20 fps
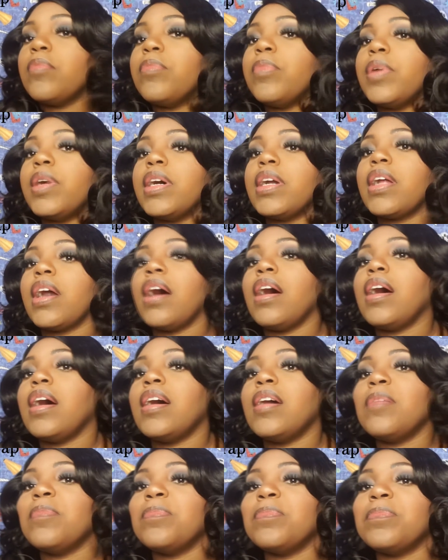But
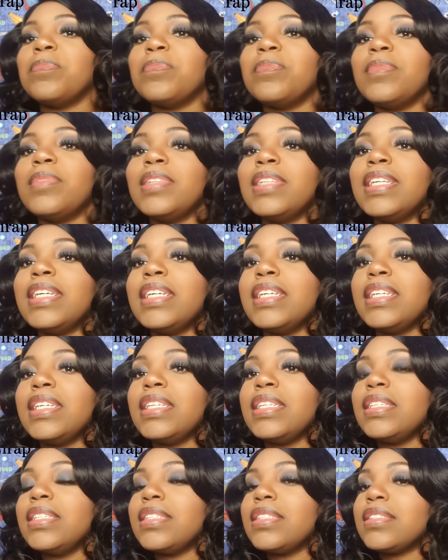um,
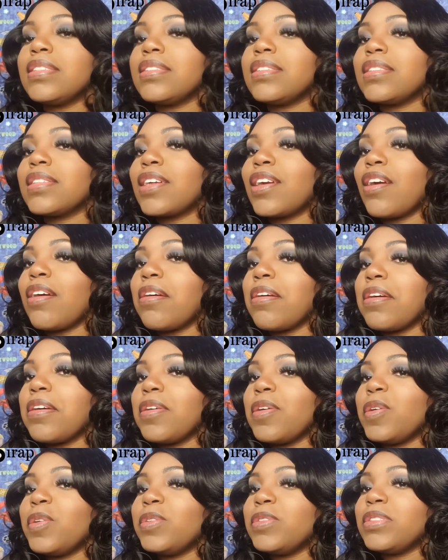these
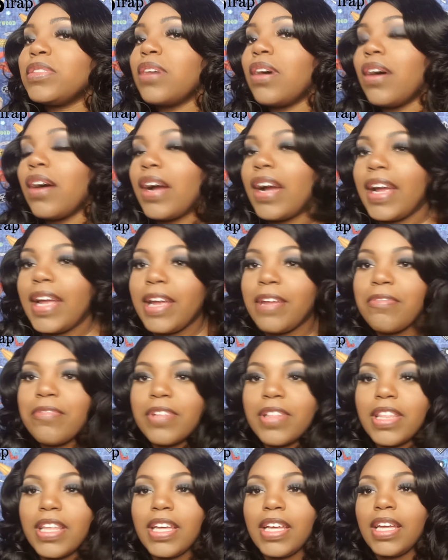curls are
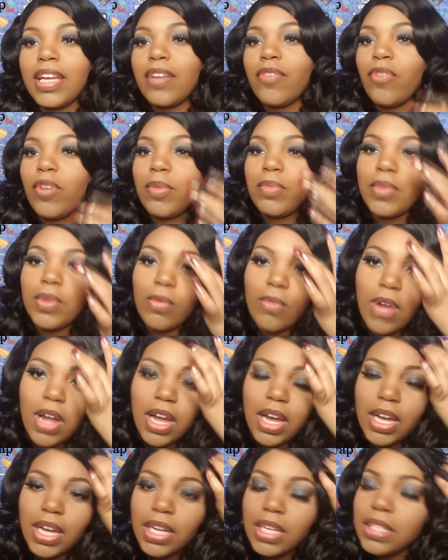everything from the
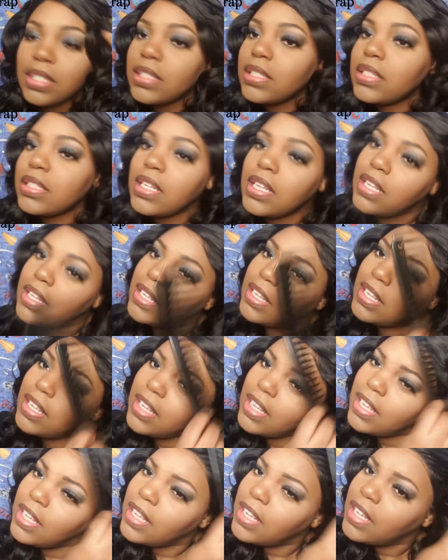rods.
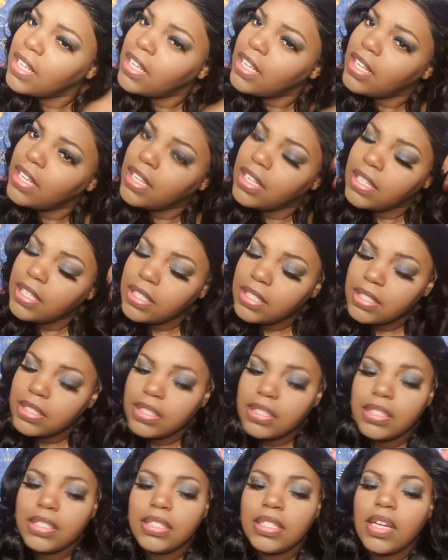
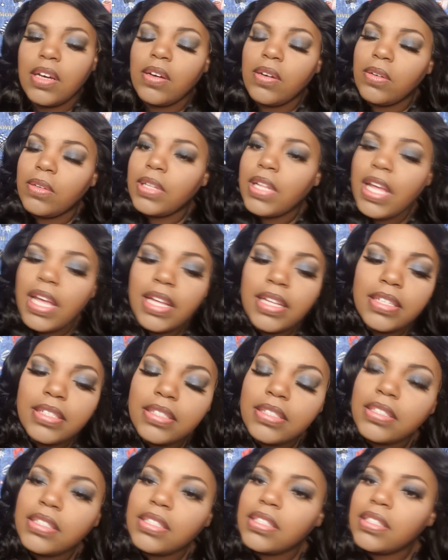So that
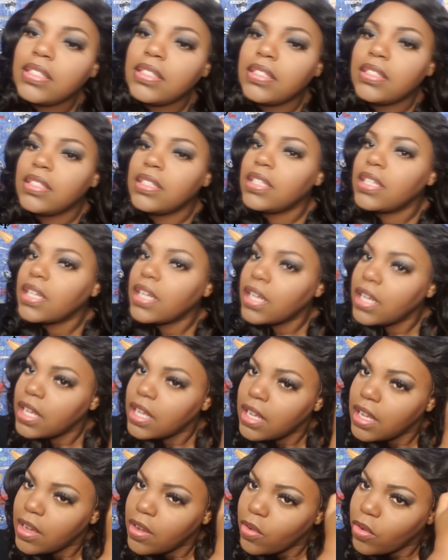is just
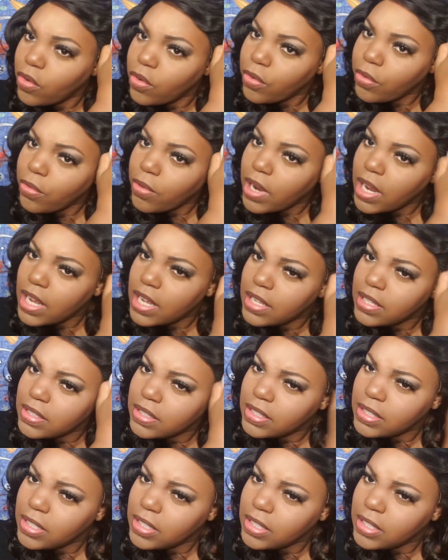looking great.